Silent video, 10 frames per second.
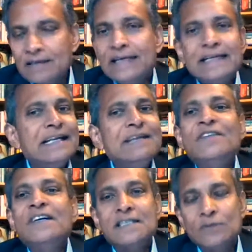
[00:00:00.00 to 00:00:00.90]
in an
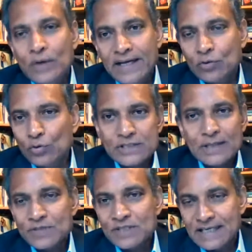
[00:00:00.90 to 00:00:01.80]
inverted way through
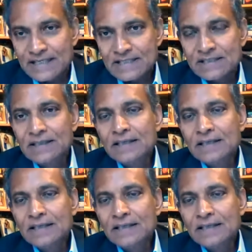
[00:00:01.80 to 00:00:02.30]
subsidized,